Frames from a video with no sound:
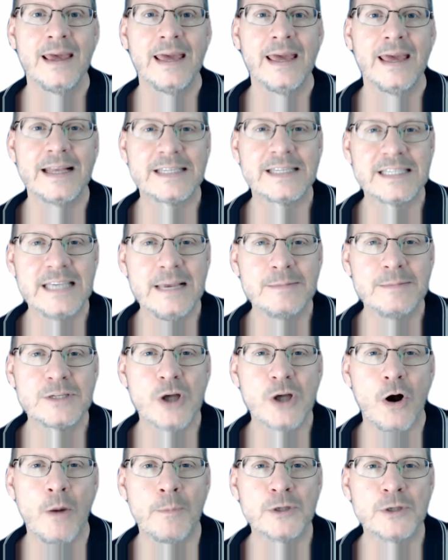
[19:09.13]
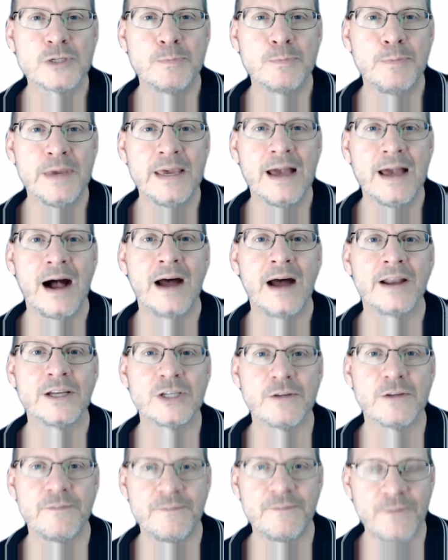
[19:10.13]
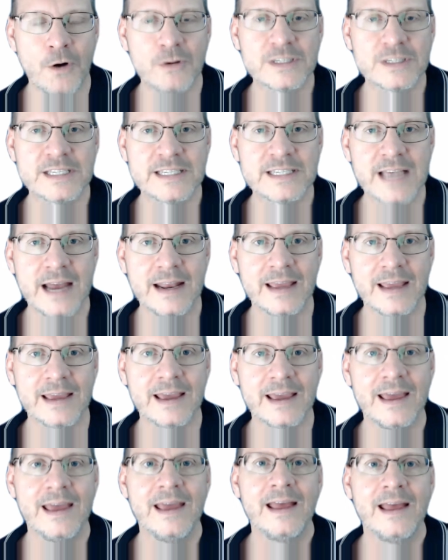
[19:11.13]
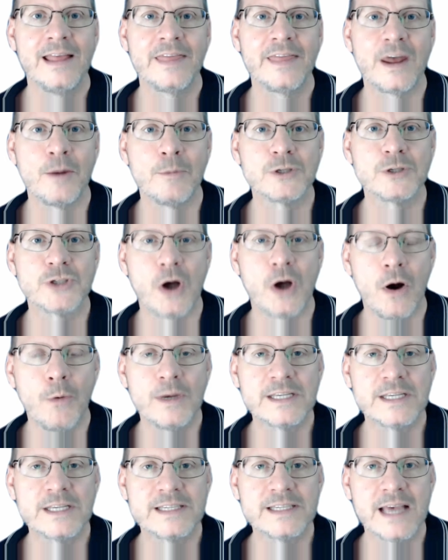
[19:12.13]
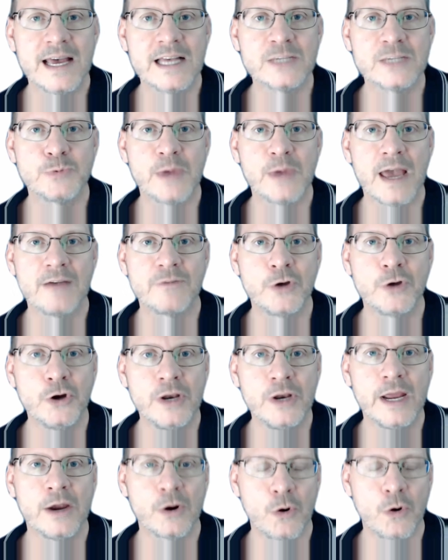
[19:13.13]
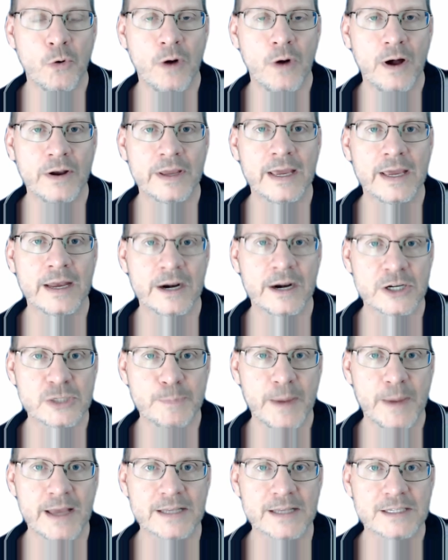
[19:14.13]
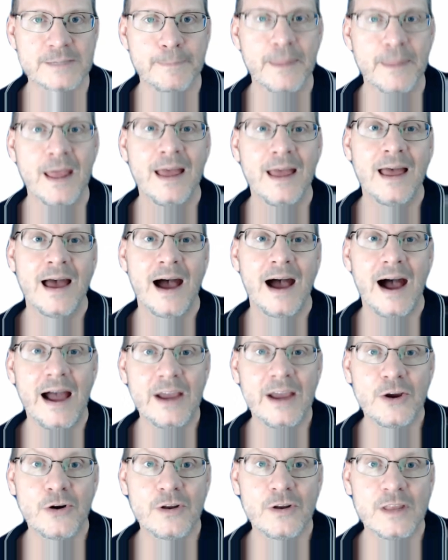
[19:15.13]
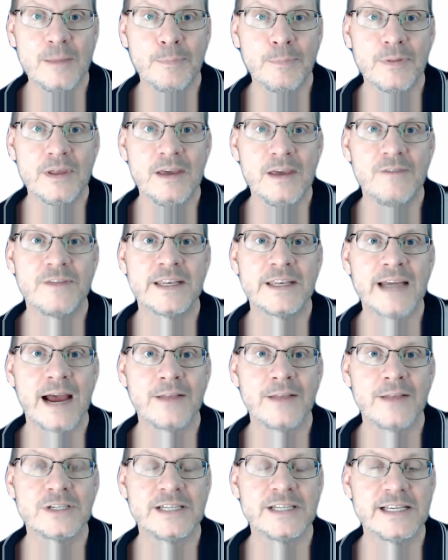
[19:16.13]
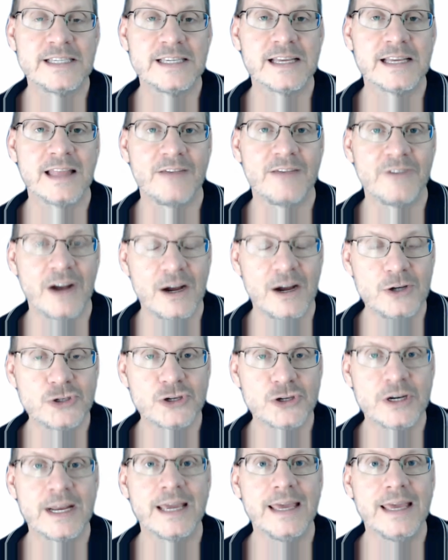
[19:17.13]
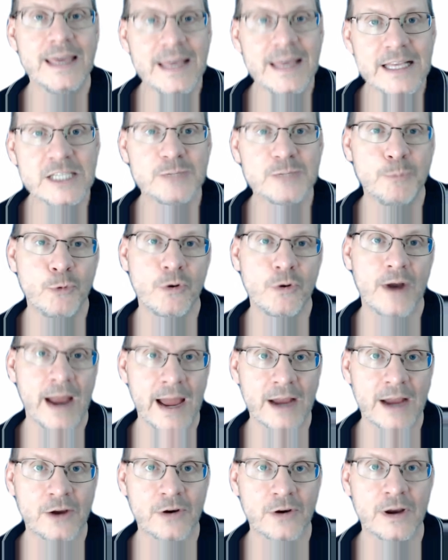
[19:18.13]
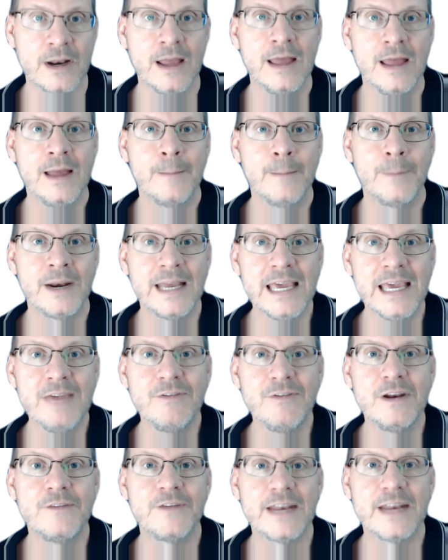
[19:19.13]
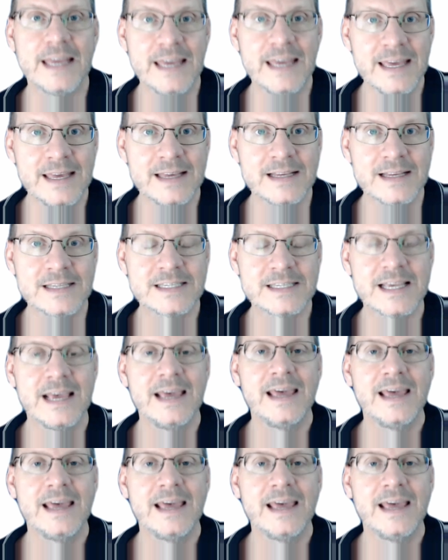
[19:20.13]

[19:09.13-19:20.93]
It seems to almost be on a default setting that almost always says we have good air quality in our space. I currently believe the Dylos DC1100 is more accurate, but even if it is